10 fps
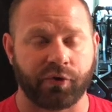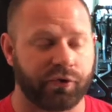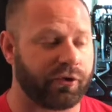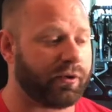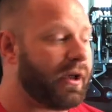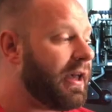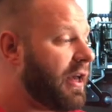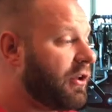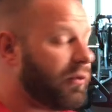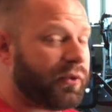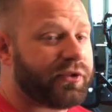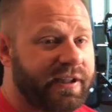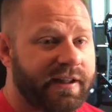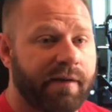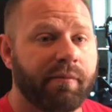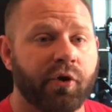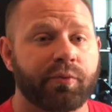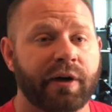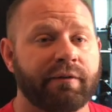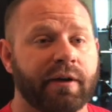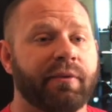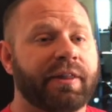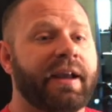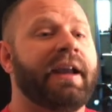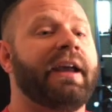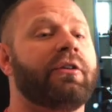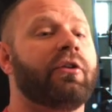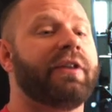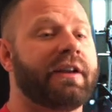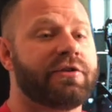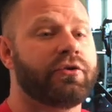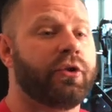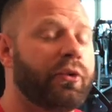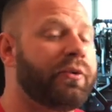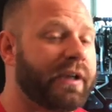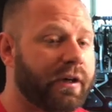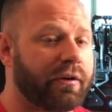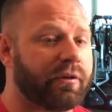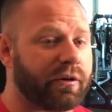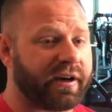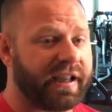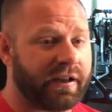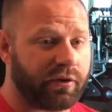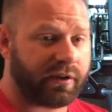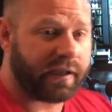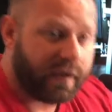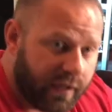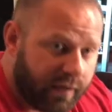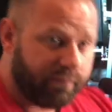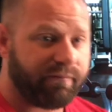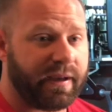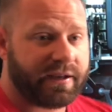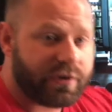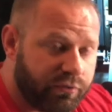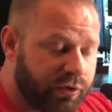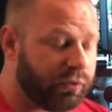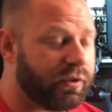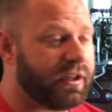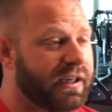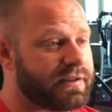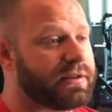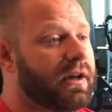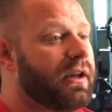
So you will see that most prevalent with a handle that is too narrow or a handle that makes you do this.